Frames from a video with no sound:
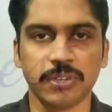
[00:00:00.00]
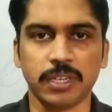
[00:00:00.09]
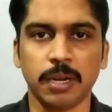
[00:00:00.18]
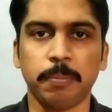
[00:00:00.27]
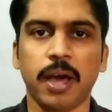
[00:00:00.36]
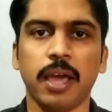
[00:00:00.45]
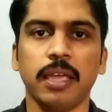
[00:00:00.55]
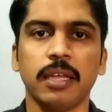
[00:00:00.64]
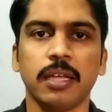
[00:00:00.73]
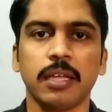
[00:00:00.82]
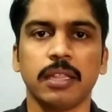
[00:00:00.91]
written by
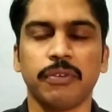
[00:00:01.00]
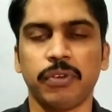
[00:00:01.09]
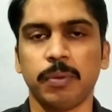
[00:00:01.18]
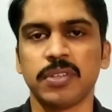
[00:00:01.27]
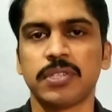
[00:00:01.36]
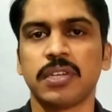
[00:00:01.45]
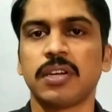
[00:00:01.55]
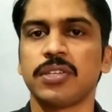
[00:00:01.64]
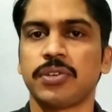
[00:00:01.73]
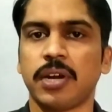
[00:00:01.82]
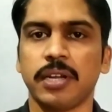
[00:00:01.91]
the famous
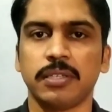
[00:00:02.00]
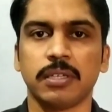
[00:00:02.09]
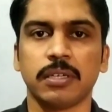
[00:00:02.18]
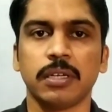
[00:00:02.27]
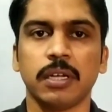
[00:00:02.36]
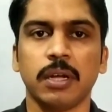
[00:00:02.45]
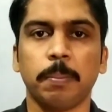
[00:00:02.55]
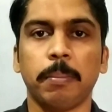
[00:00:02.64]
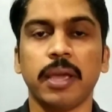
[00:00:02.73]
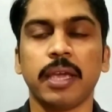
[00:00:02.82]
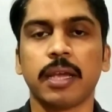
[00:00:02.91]
English writer
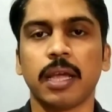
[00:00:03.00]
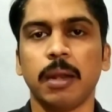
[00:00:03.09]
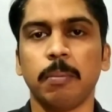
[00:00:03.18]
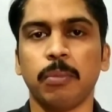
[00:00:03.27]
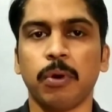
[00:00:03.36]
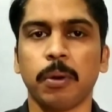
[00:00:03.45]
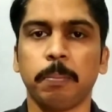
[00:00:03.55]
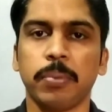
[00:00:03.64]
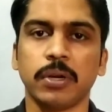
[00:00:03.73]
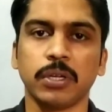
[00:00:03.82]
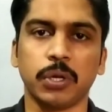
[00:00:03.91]
Michael
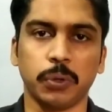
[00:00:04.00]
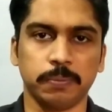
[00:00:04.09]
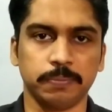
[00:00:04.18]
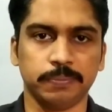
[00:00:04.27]
Morpurgo.